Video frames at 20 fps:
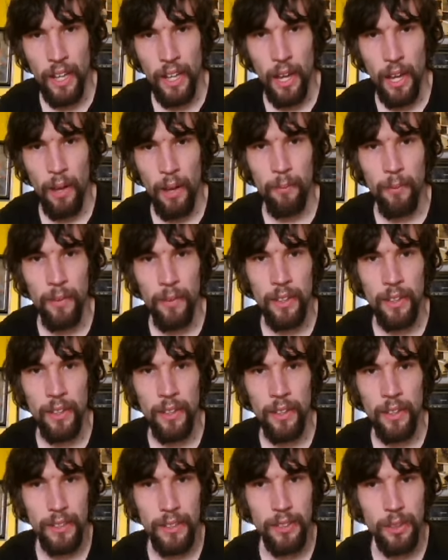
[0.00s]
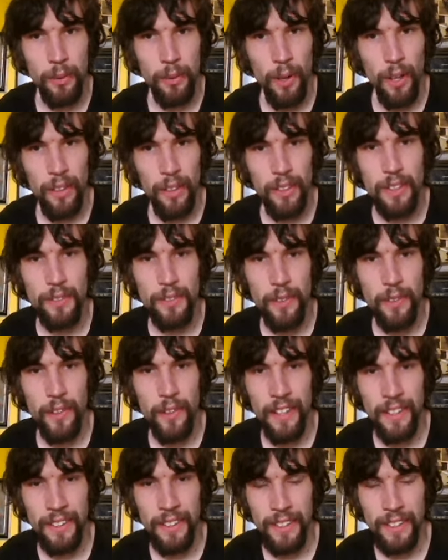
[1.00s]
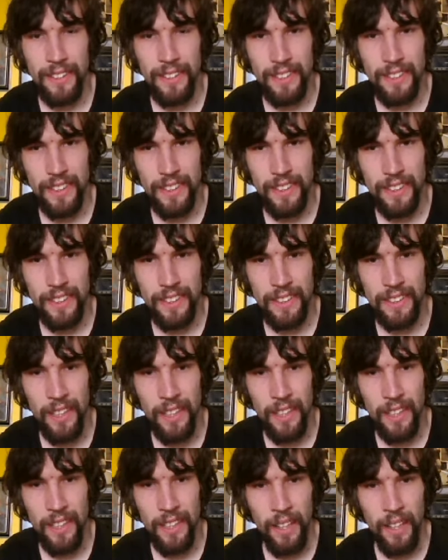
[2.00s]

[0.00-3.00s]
The picture quality is very inconsistent.